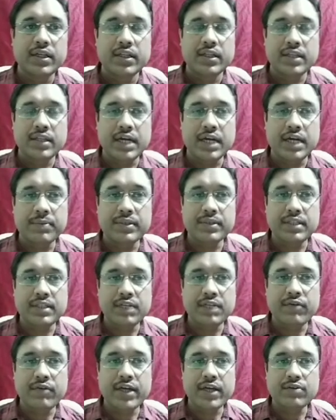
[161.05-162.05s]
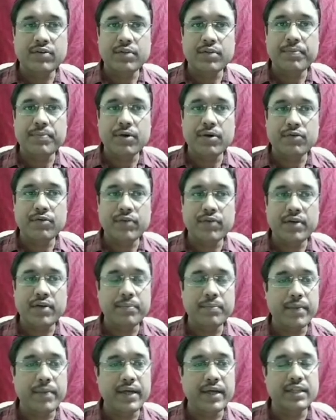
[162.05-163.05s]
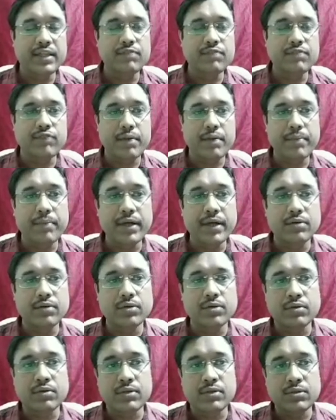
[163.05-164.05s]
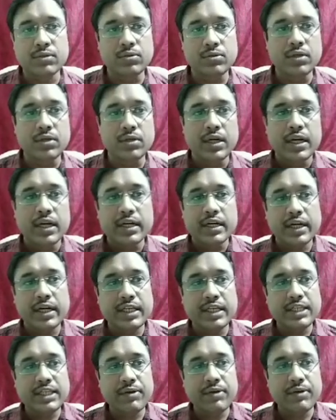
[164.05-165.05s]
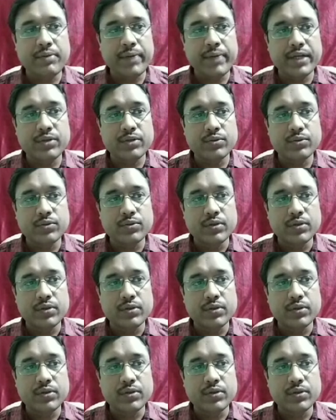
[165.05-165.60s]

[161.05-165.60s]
That means 3y to the power 1 minus 5 by 2 equals to 37 by 2.